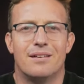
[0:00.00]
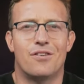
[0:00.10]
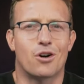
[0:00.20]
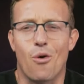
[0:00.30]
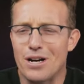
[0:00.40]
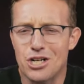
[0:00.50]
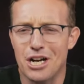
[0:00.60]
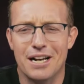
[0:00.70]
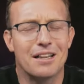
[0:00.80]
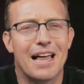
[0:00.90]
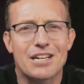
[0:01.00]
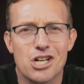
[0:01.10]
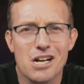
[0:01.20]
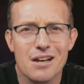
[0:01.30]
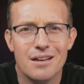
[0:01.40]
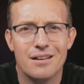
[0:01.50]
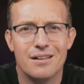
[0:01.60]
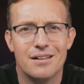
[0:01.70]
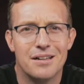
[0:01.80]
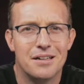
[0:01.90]
For questioning an election
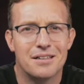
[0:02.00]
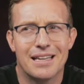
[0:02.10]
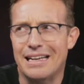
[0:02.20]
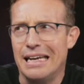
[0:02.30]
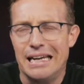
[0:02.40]
like